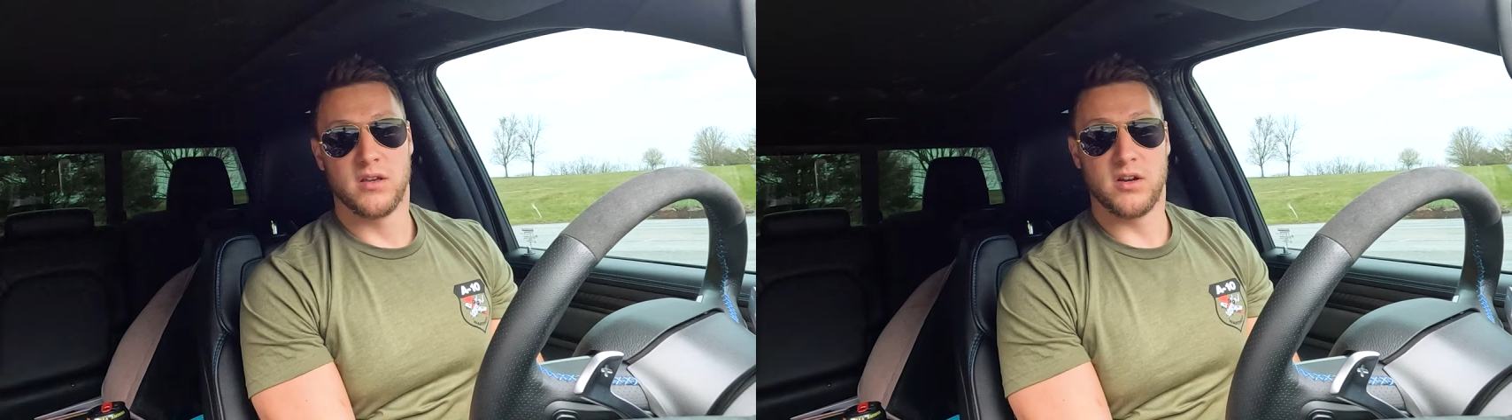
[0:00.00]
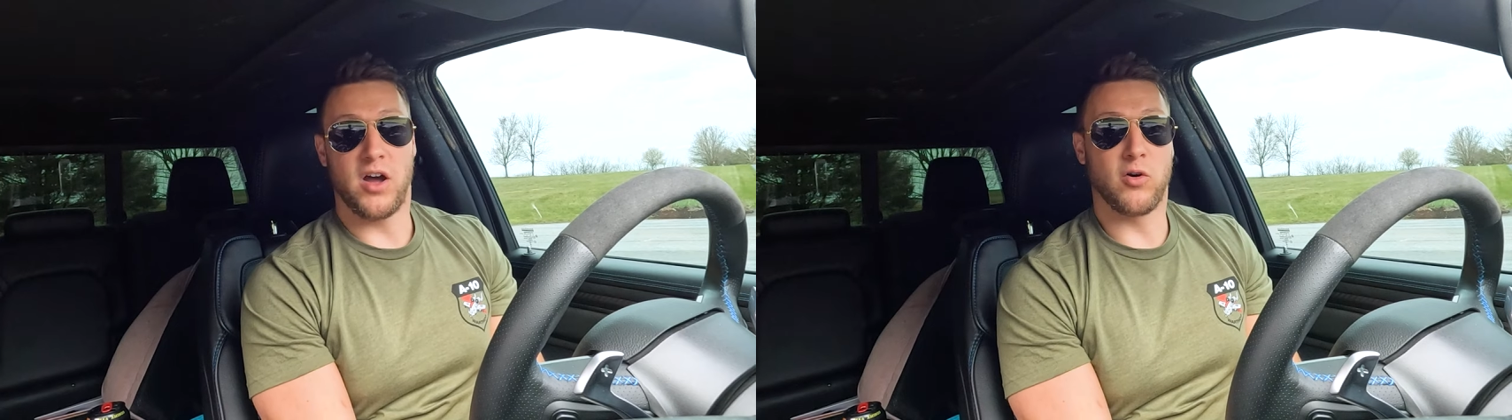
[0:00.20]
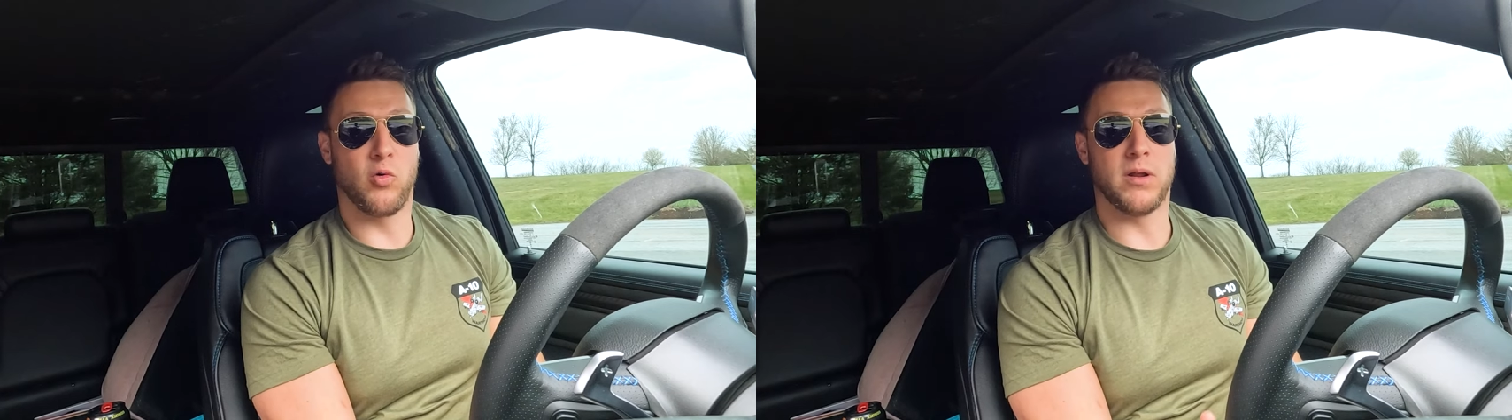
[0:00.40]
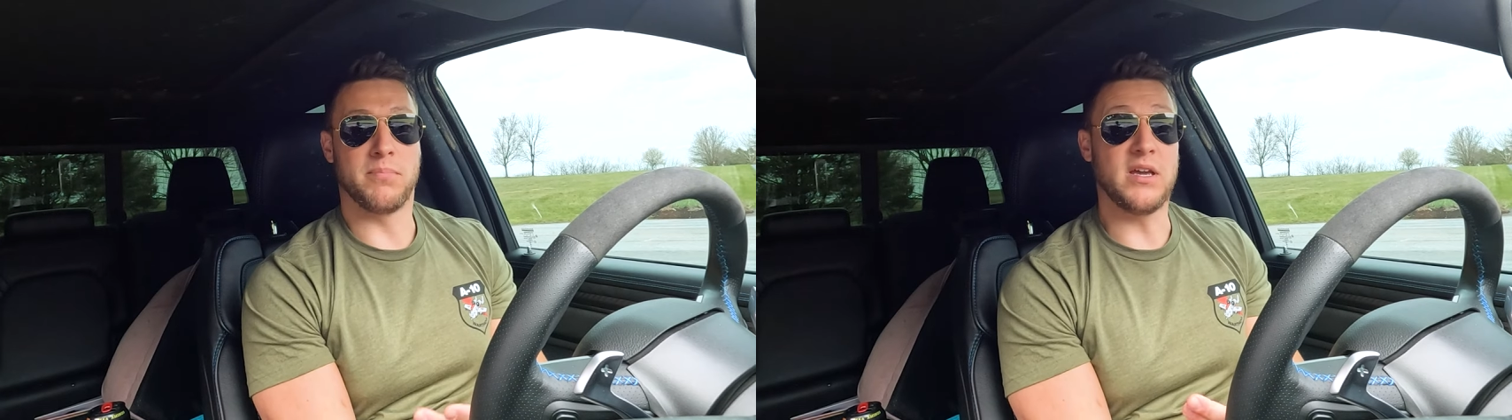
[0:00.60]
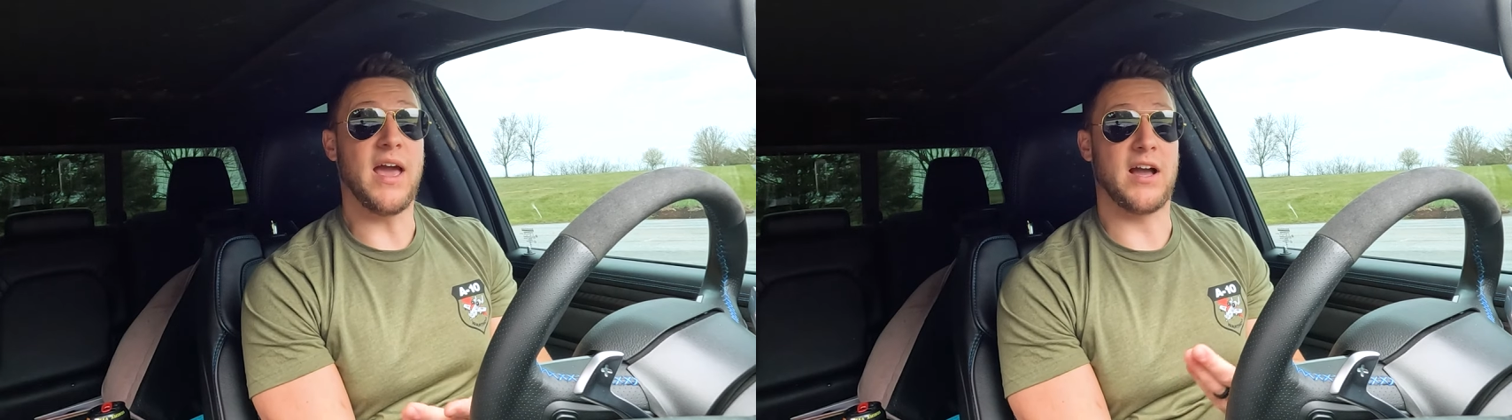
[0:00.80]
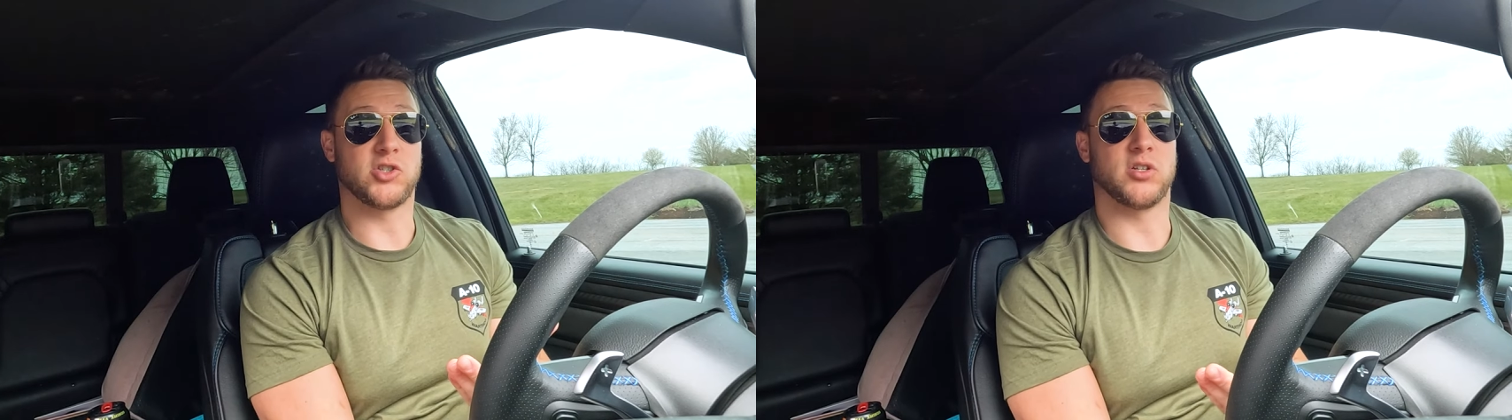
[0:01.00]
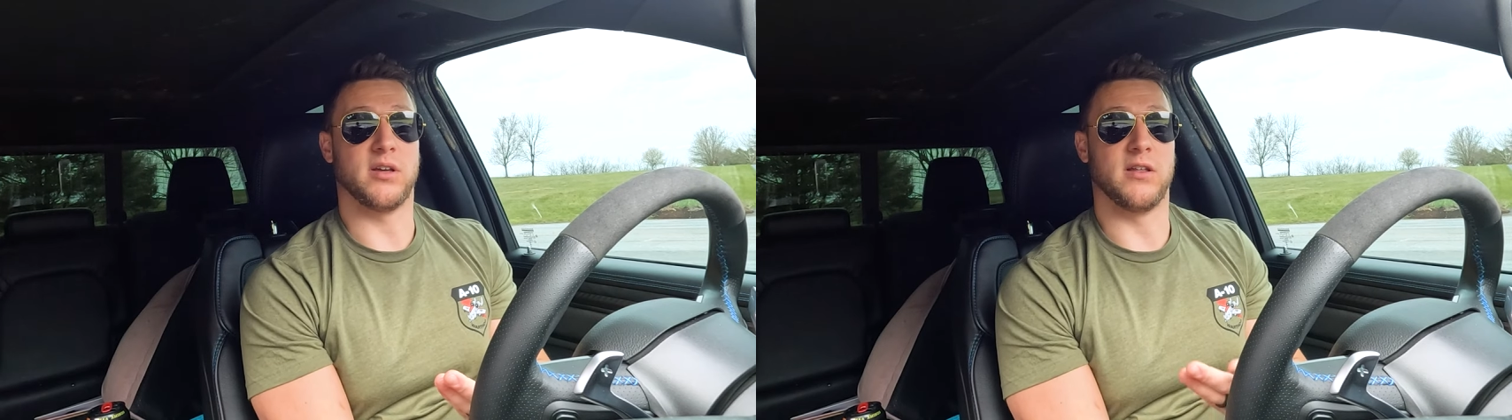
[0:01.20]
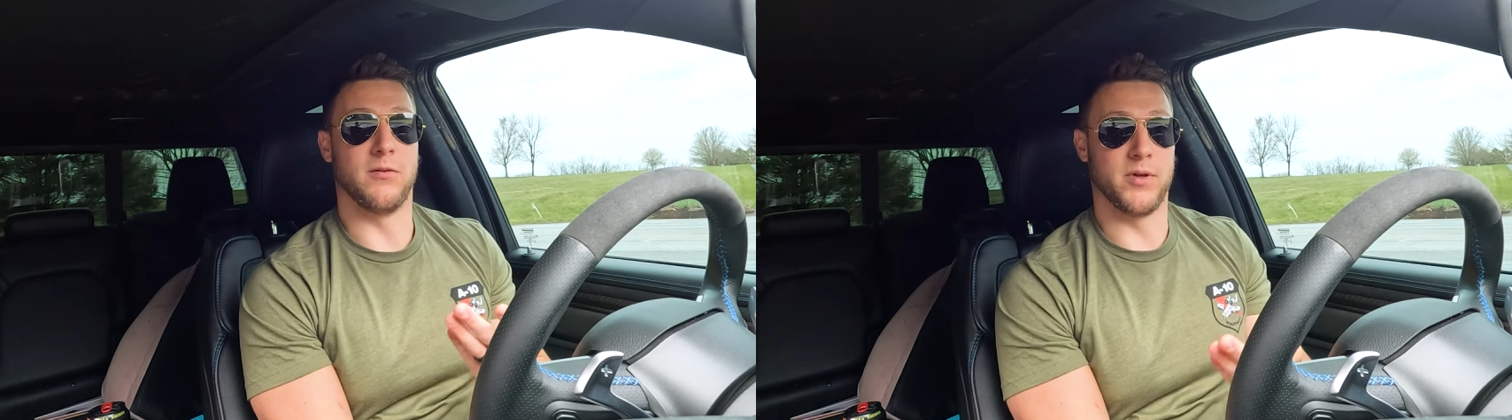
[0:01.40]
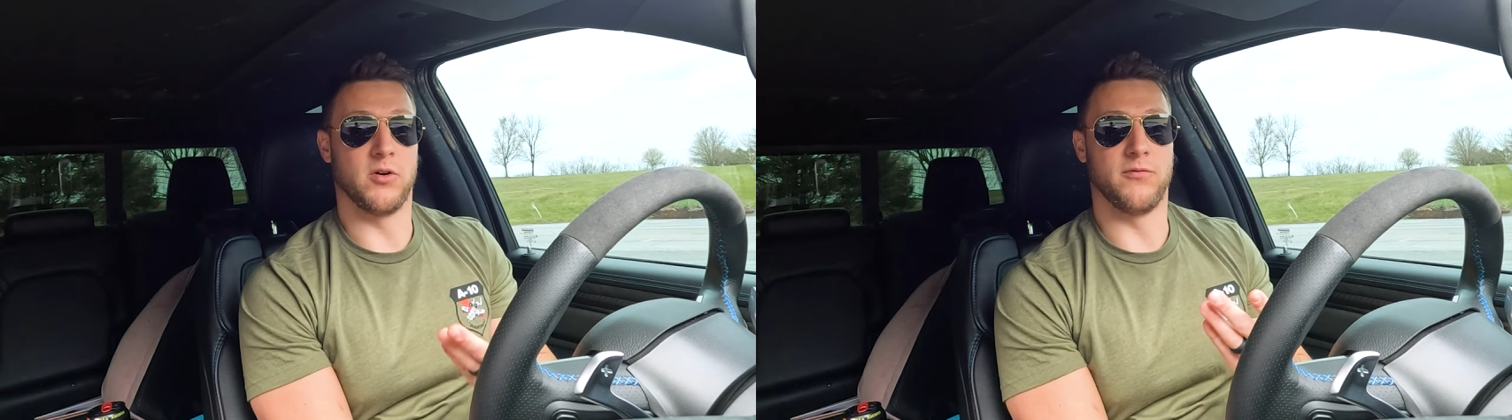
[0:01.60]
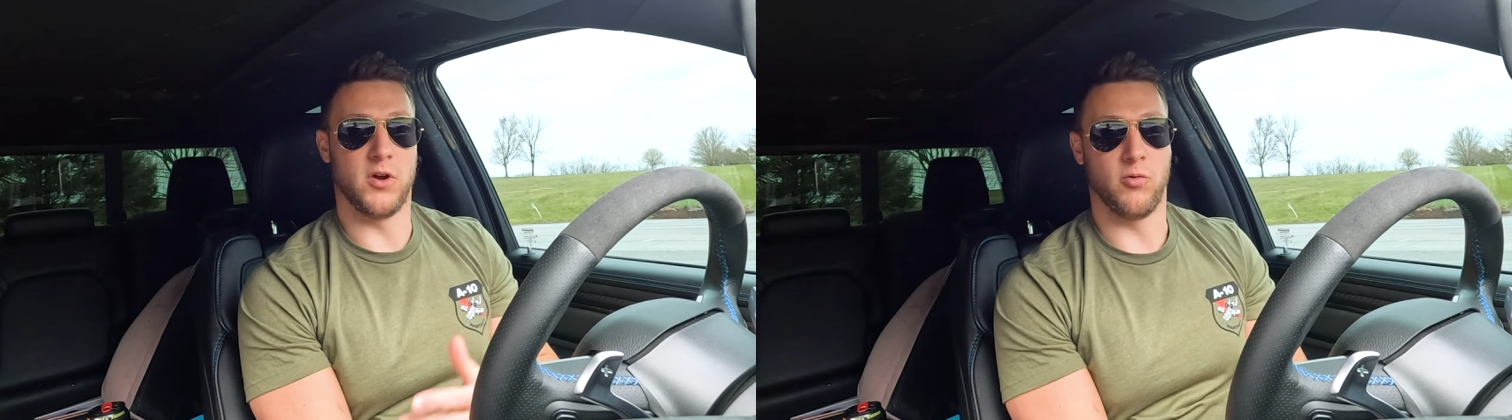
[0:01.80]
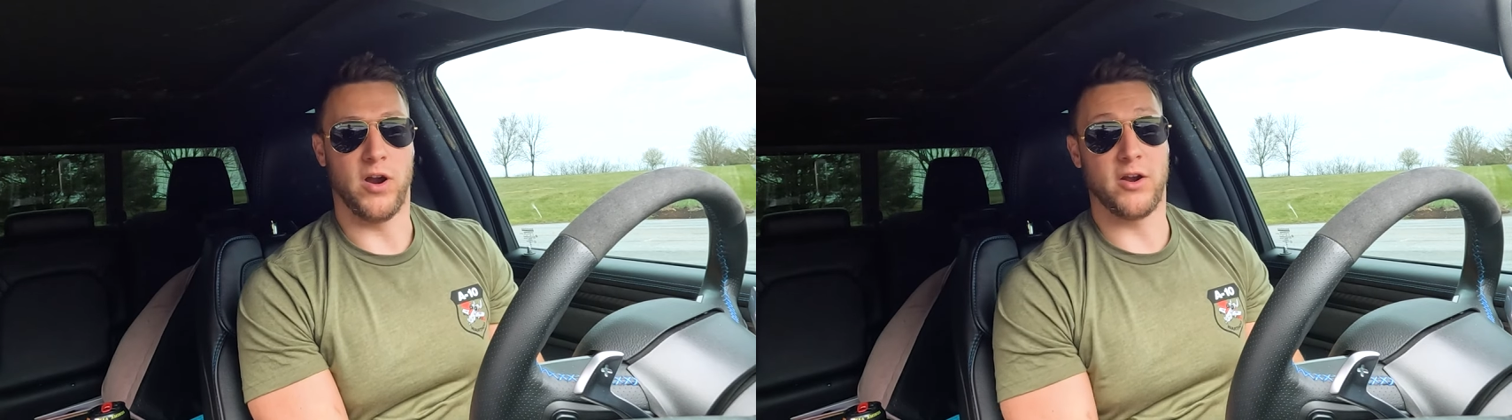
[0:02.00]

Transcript: You know, I don't want to be actually in the middle of nowhere.